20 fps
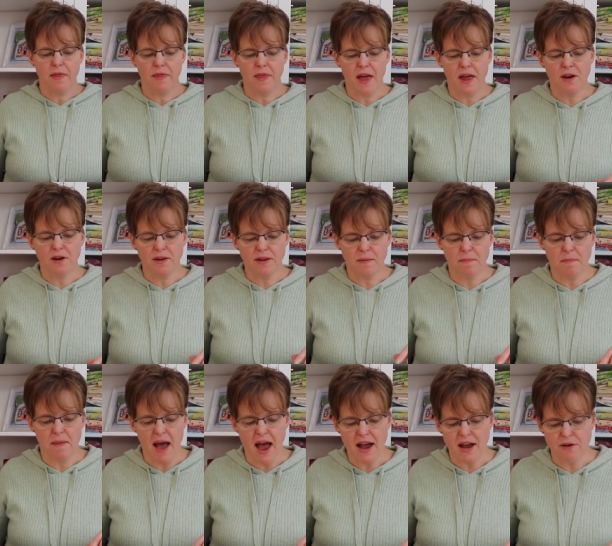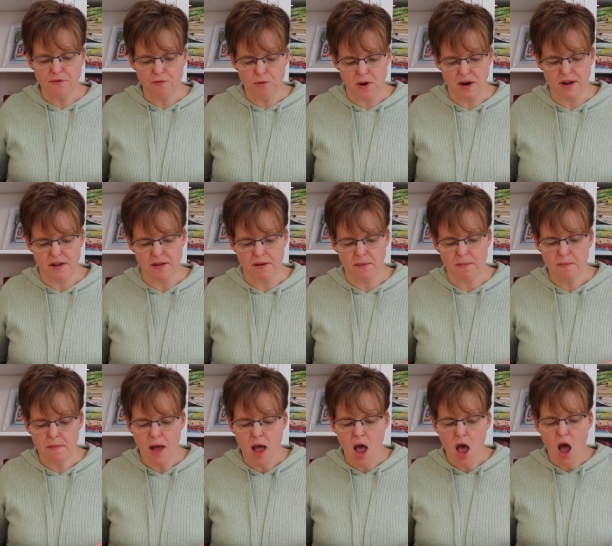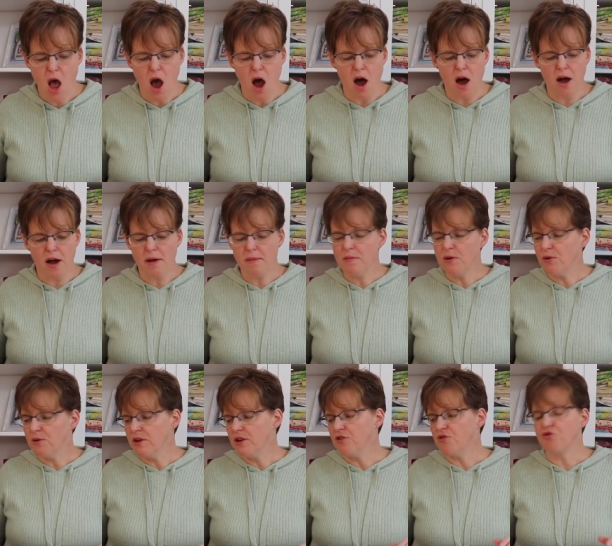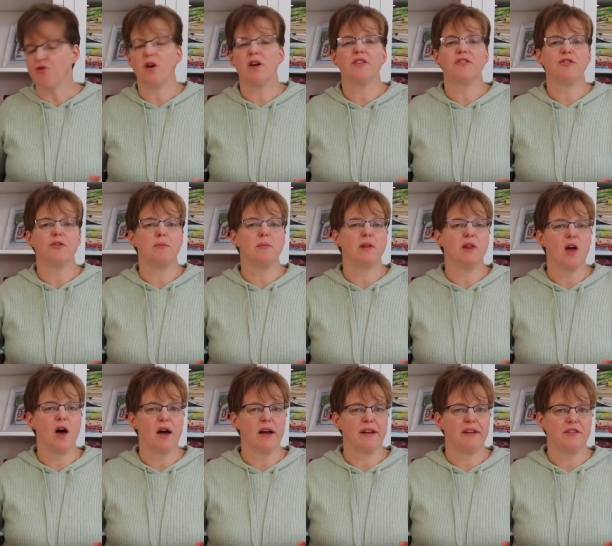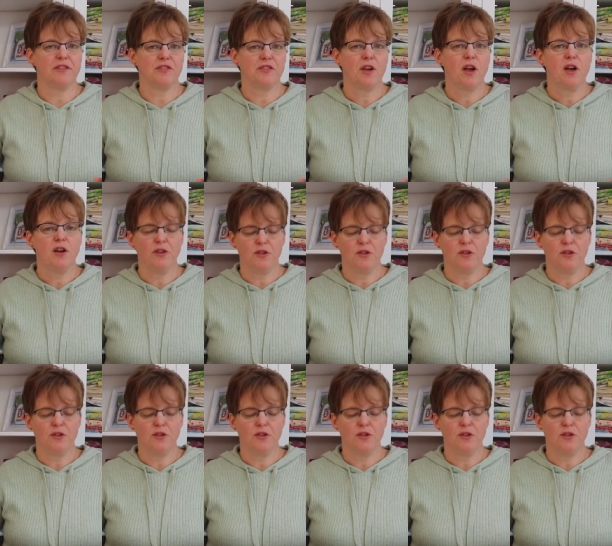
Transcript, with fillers: Then on the back of one of them, I'm going to draw some lines.